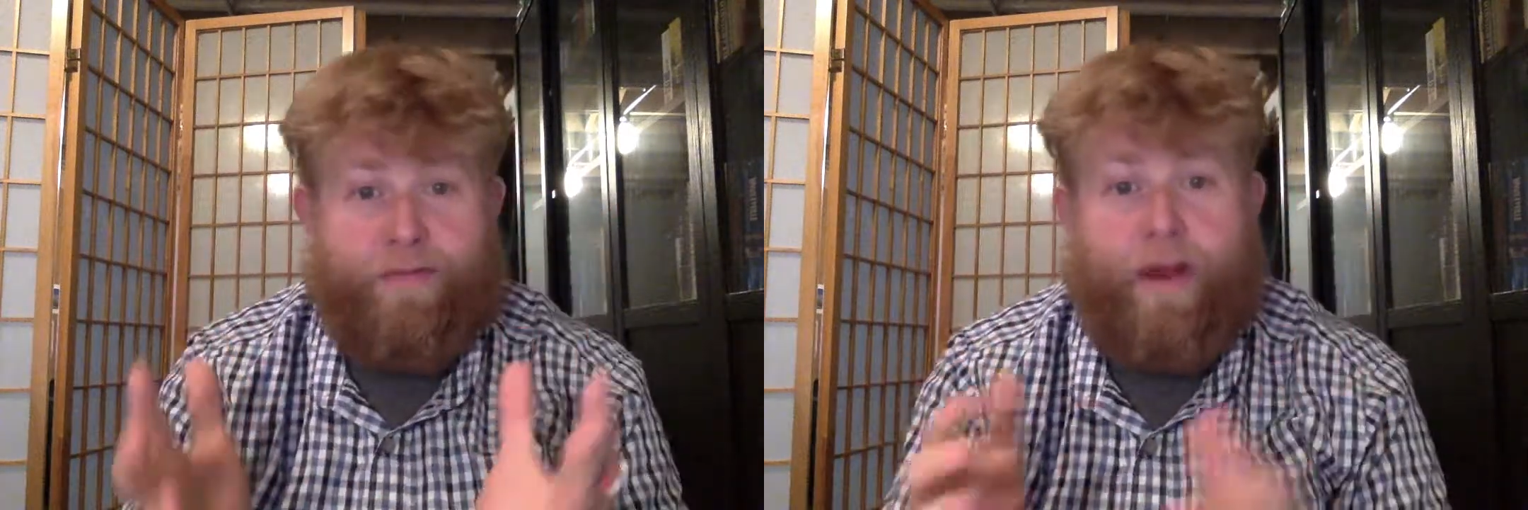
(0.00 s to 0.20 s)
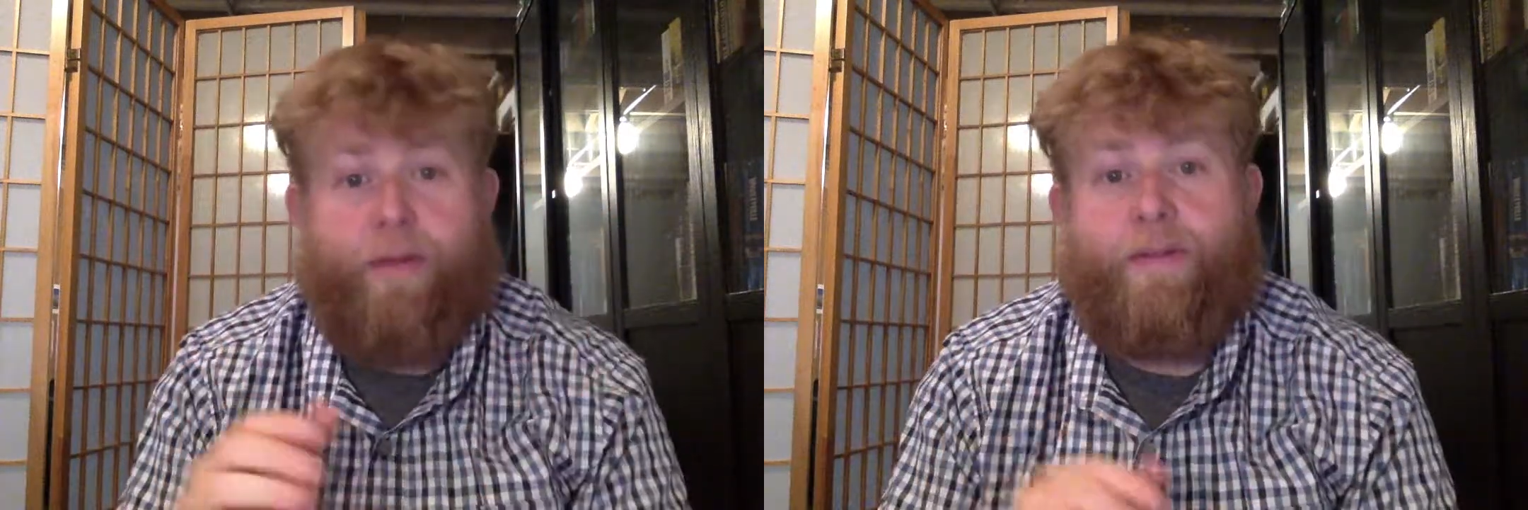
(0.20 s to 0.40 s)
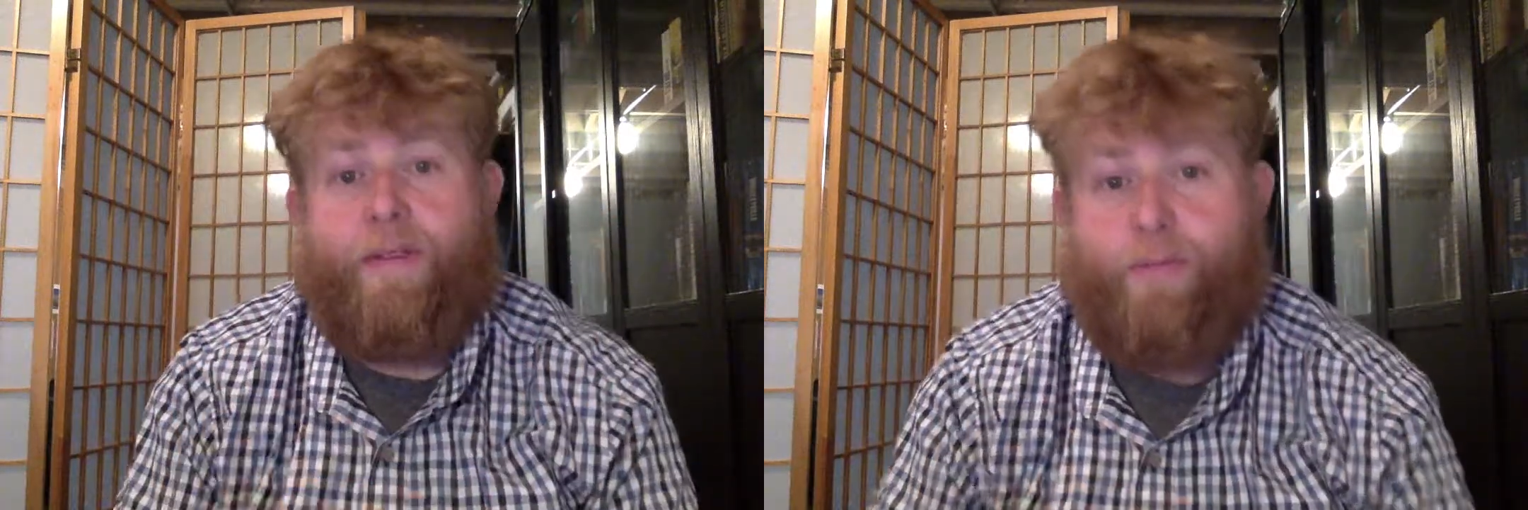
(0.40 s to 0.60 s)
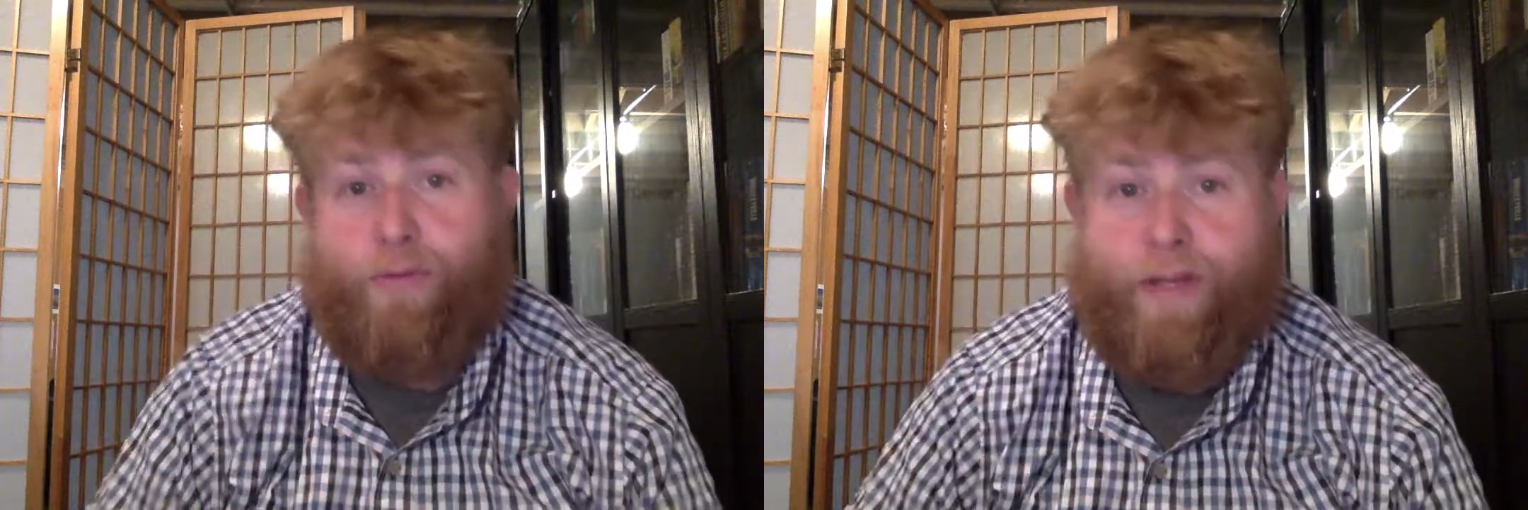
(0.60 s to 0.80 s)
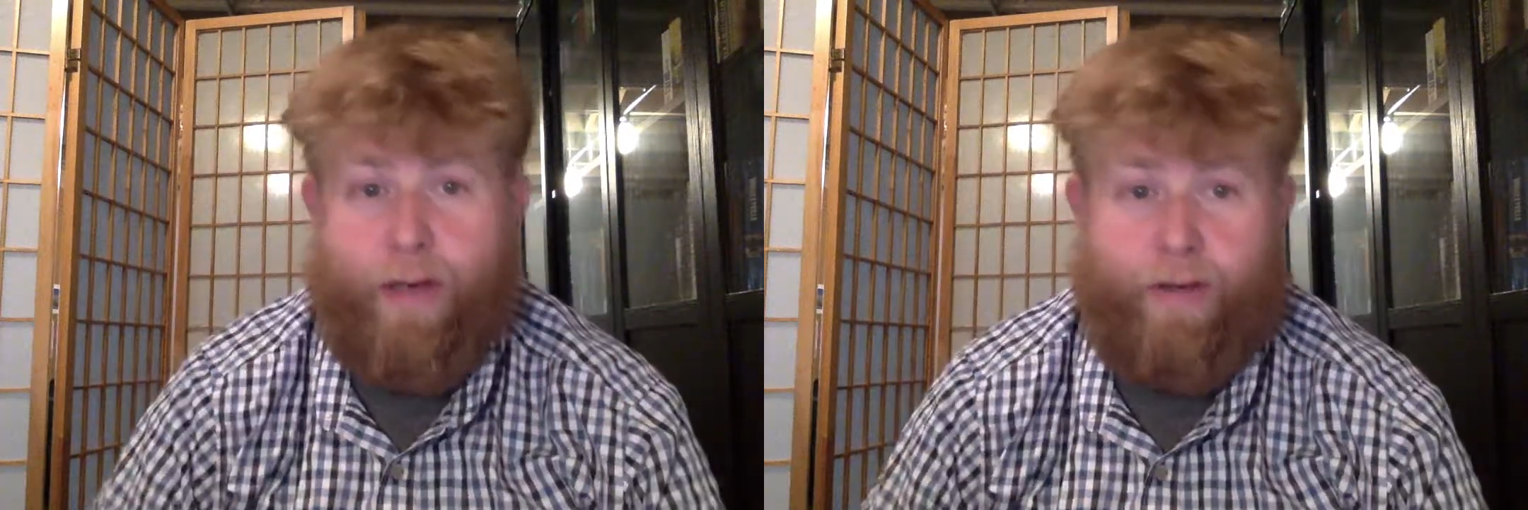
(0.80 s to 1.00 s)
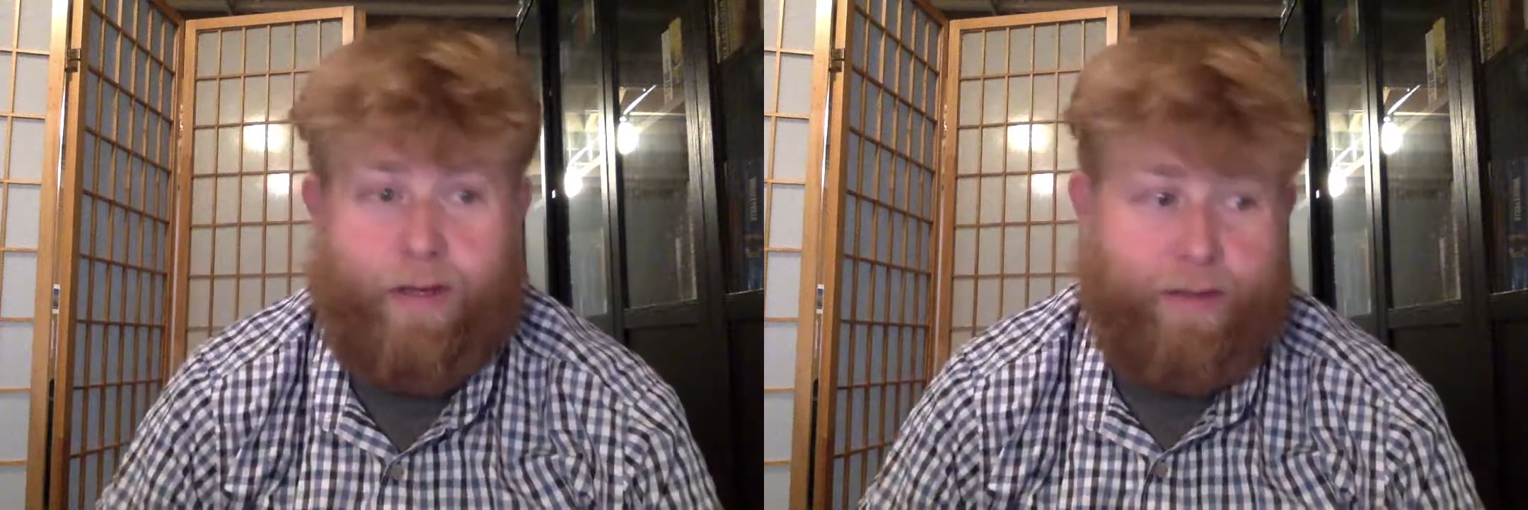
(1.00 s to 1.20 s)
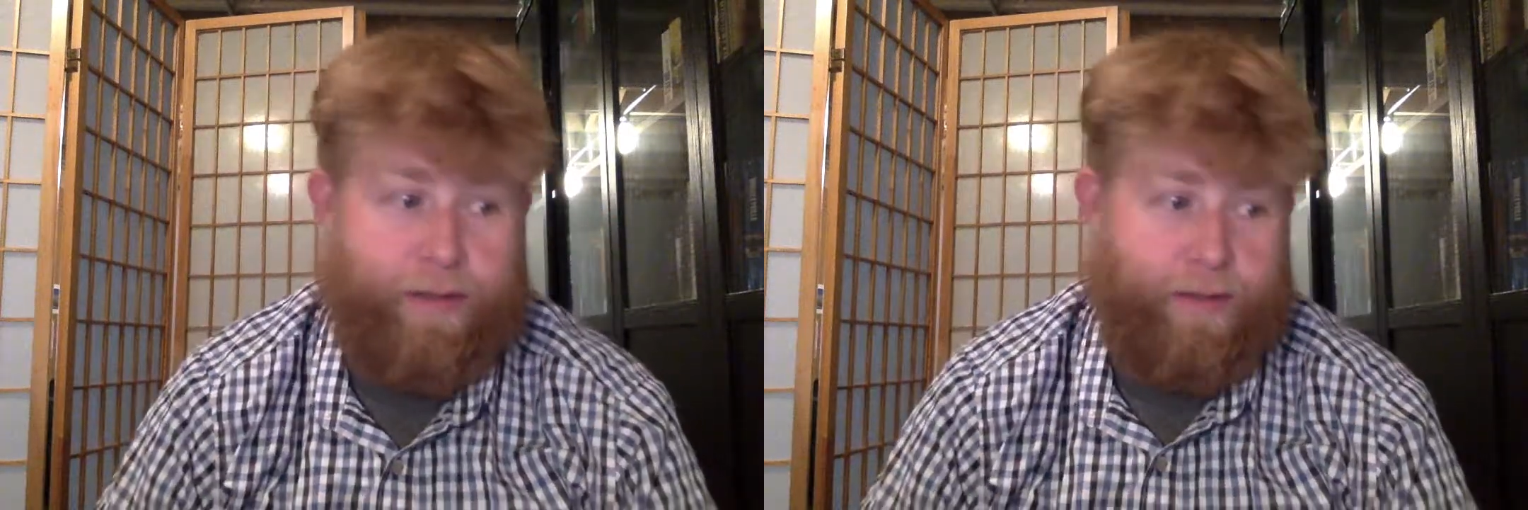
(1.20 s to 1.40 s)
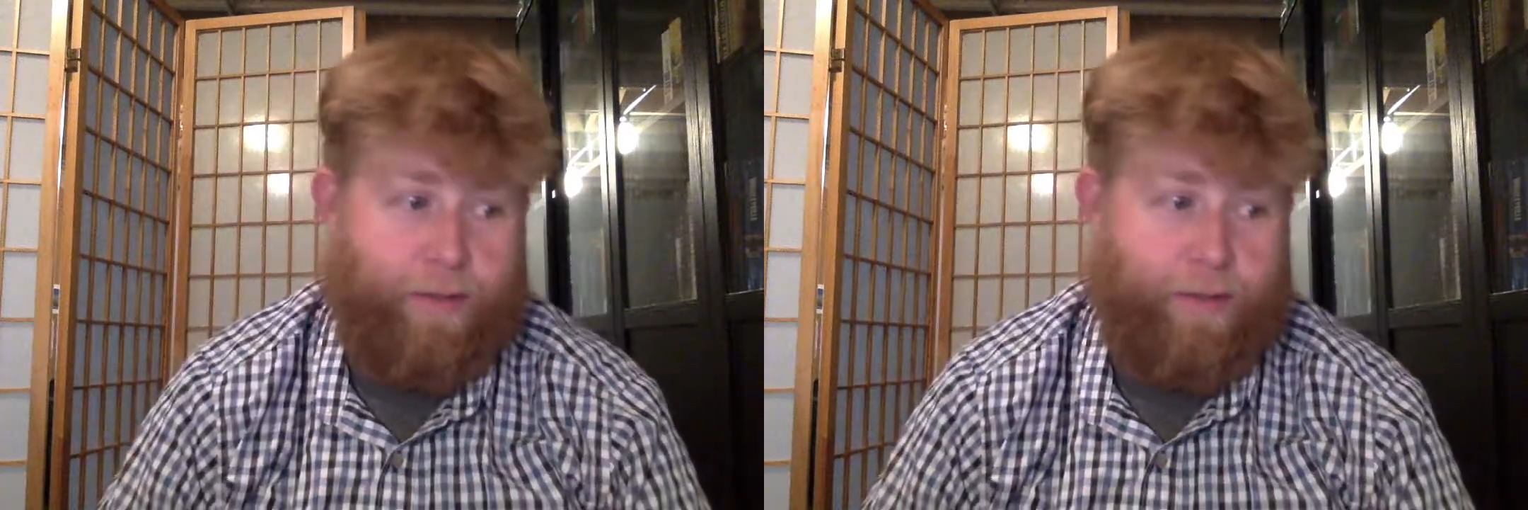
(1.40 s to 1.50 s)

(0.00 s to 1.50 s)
violence and brutality that is a